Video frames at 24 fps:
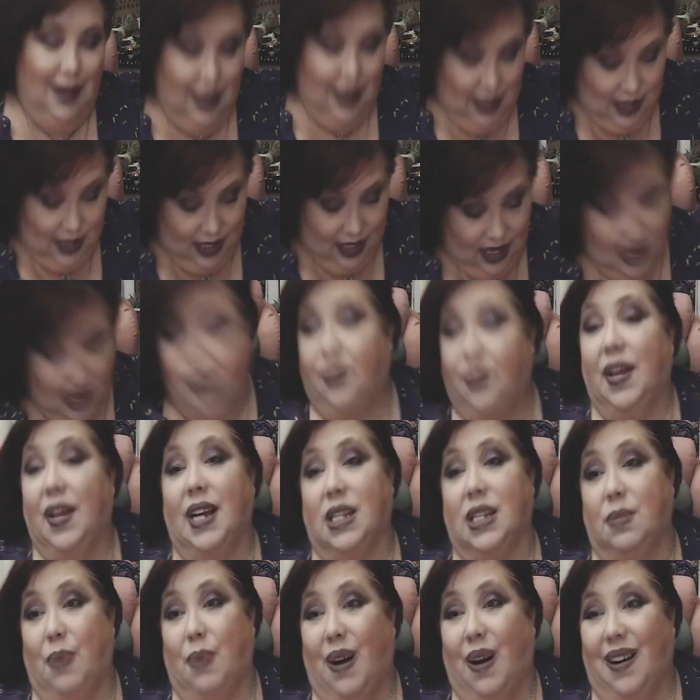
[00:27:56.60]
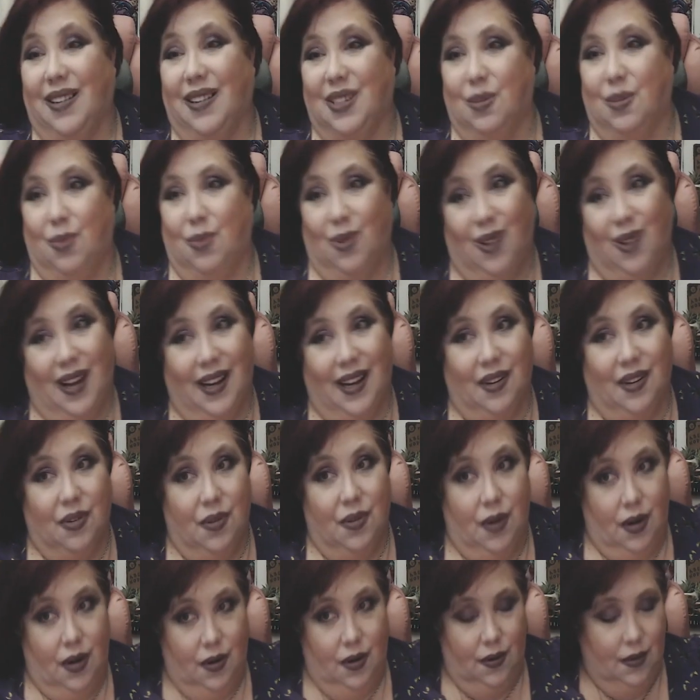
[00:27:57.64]
if that's possible. I don't
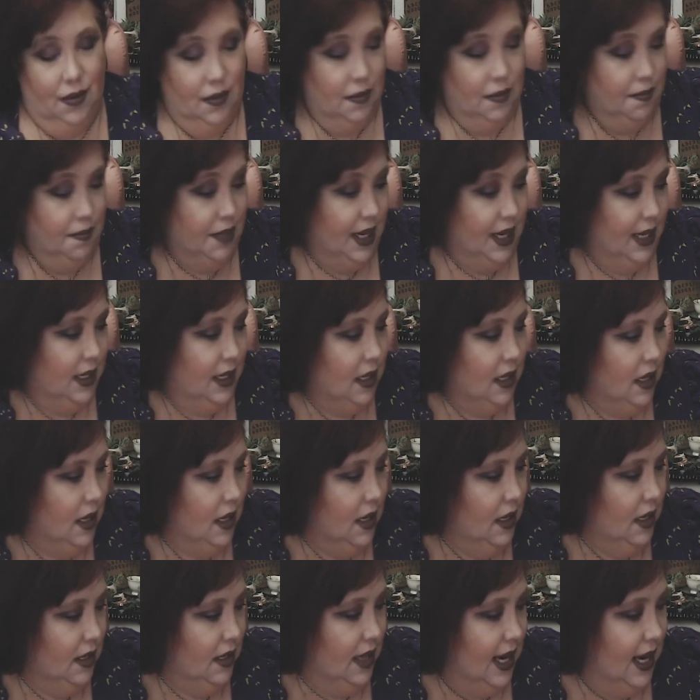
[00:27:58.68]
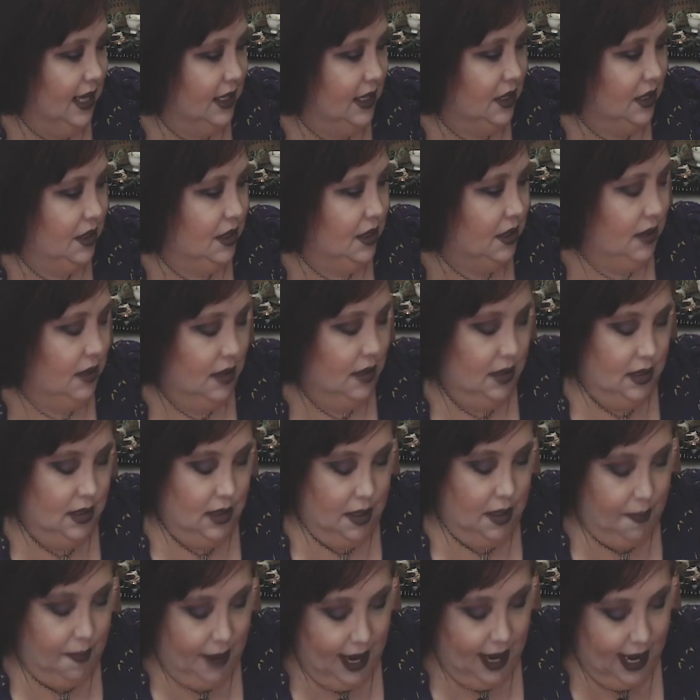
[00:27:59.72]
know, but that's
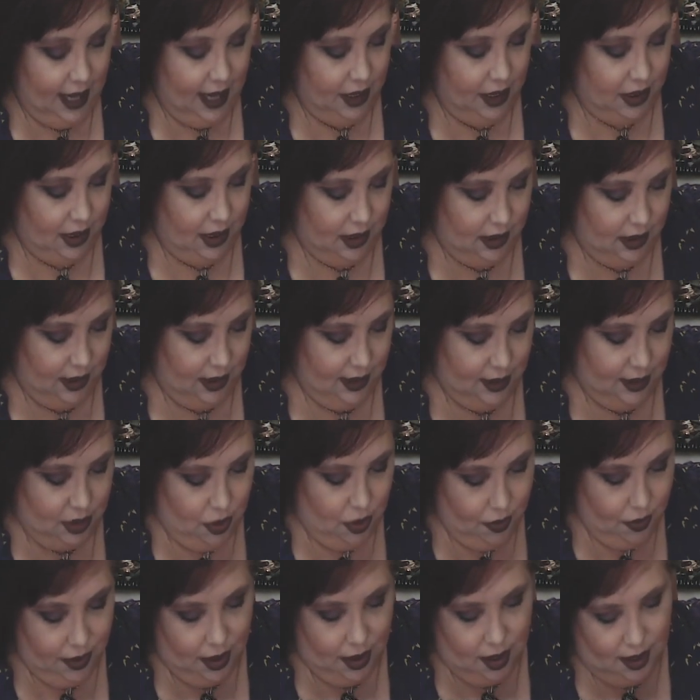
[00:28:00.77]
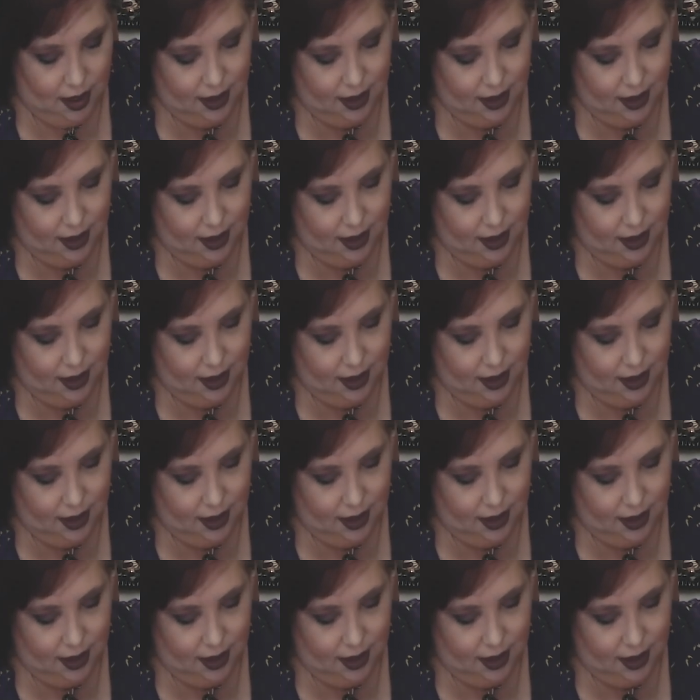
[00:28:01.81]
the path that's going on